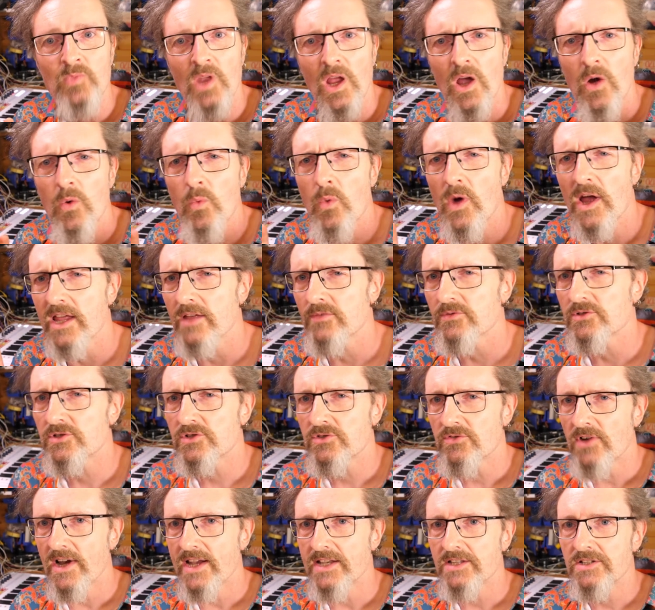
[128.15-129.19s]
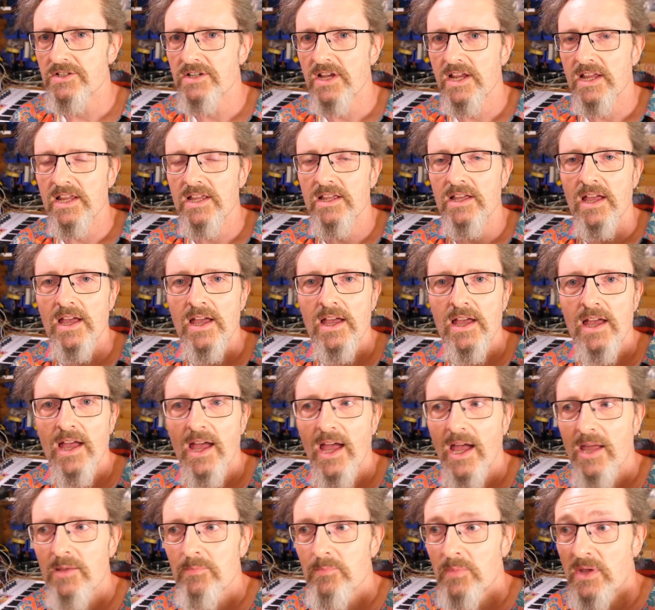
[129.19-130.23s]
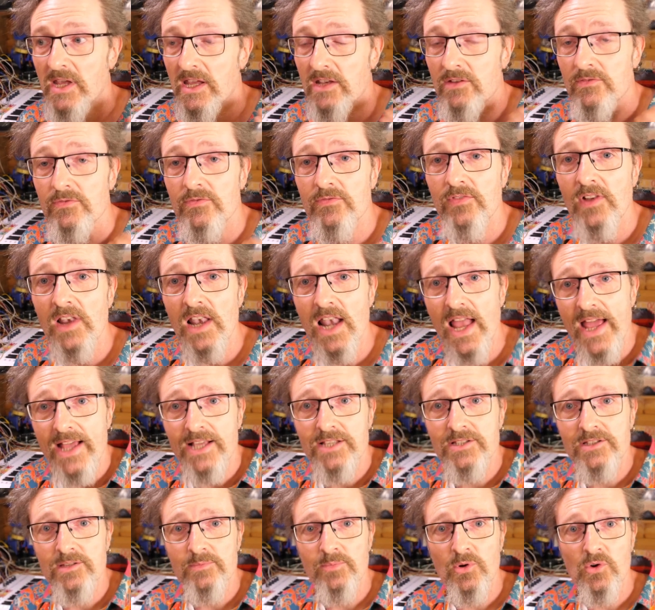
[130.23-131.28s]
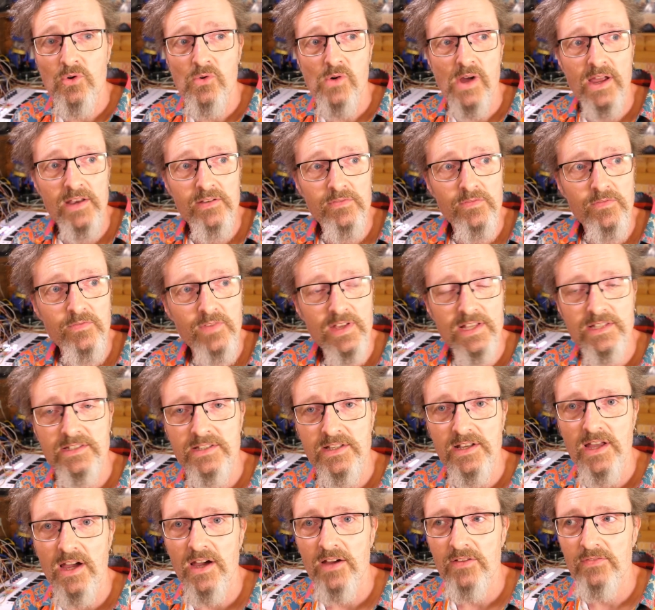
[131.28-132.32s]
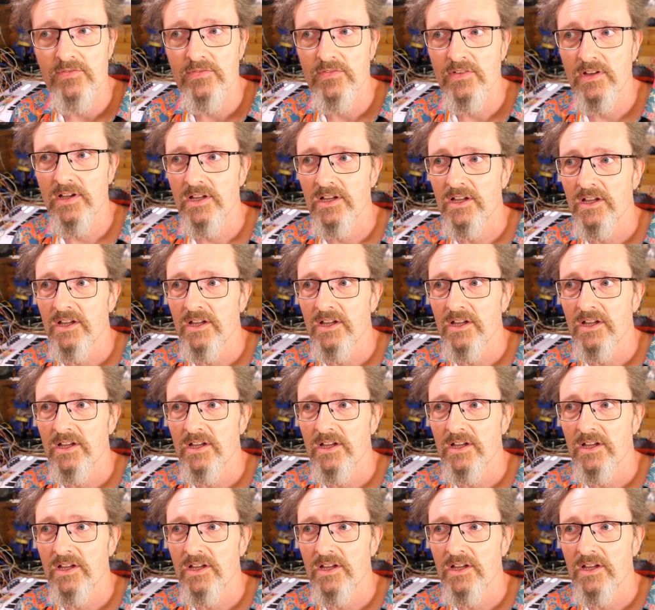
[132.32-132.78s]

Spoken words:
a way of stretching and being flexible and fit enough